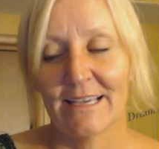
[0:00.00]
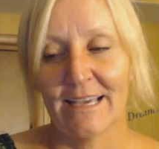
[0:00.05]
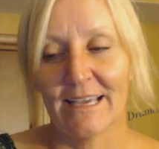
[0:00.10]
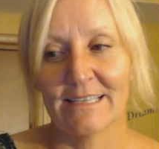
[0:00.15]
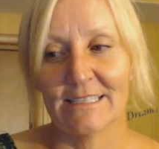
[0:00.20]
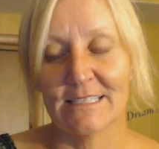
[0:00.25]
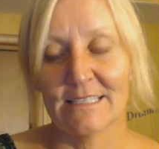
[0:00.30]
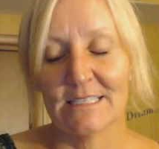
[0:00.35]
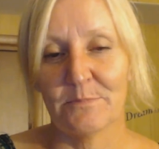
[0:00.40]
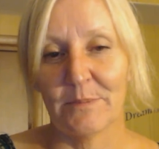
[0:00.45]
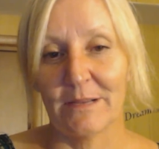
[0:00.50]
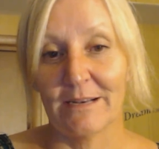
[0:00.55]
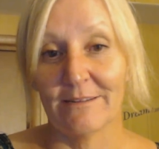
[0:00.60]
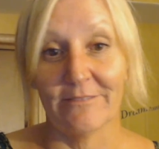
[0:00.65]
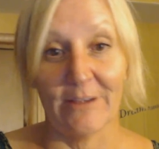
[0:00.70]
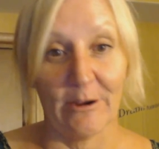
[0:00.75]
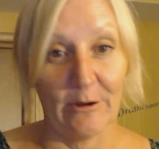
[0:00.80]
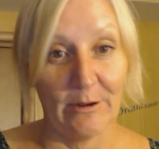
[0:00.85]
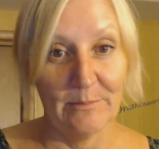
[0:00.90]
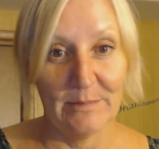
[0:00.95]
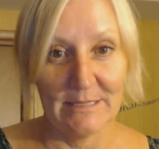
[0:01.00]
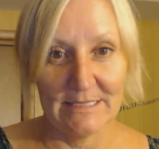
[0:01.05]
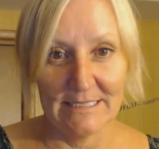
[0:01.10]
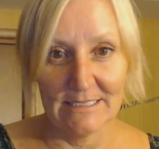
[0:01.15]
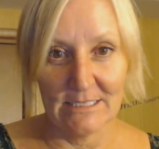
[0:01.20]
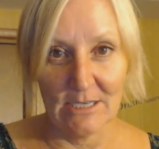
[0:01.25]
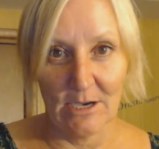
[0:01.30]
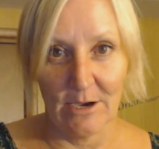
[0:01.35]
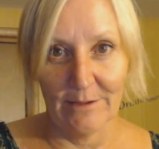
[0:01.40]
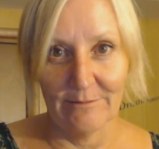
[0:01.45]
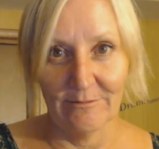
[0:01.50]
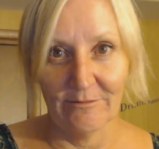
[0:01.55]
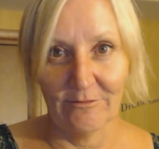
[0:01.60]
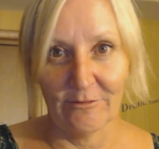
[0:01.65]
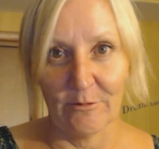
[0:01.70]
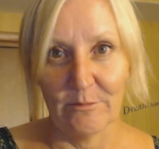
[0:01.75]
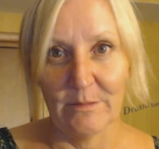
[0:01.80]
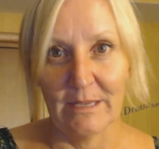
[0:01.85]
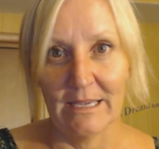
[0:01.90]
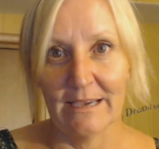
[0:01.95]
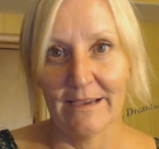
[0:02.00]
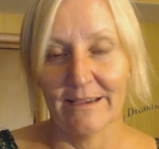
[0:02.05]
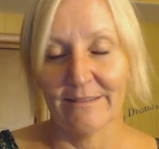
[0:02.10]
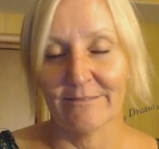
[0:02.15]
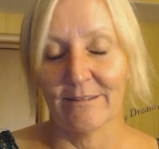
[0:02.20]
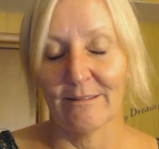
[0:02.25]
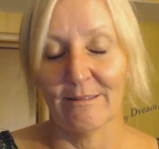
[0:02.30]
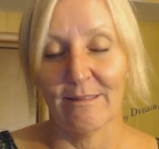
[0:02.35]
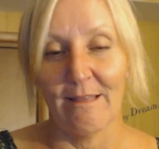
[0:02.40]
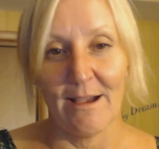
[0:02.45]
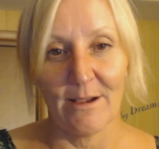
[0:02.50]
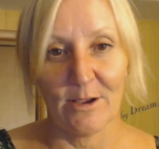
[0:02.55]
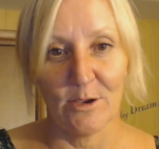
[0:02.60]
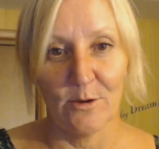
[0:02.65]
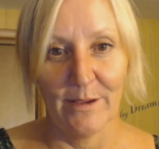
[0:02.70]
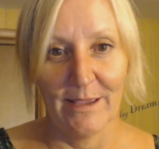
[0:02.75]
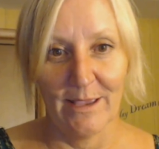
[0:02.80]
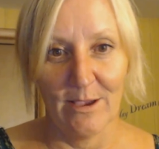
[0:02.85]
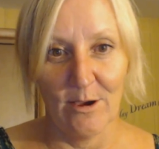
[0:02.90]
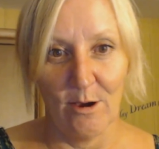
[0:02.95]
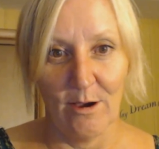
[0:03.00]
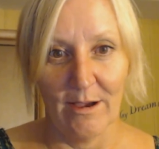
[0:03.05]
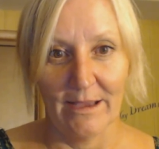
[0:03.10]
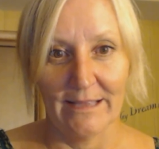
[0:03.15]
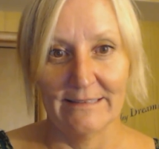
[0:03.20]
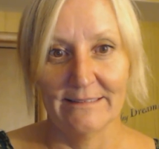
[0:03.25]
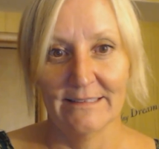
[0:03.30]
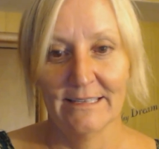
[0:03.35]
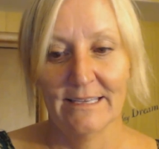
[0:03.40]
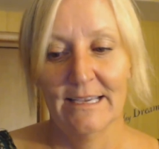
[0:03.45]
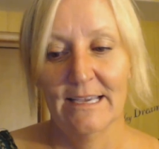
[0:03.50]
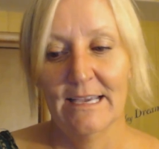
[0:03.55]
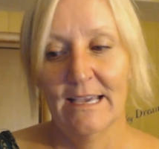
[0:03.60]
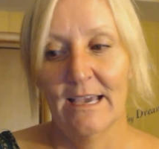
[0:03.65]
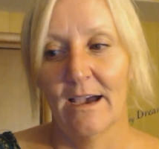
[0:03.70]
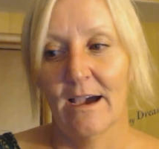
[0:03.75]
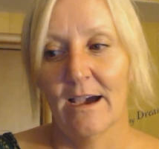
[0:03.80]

It's been a very busy time for me. I have a lot going on.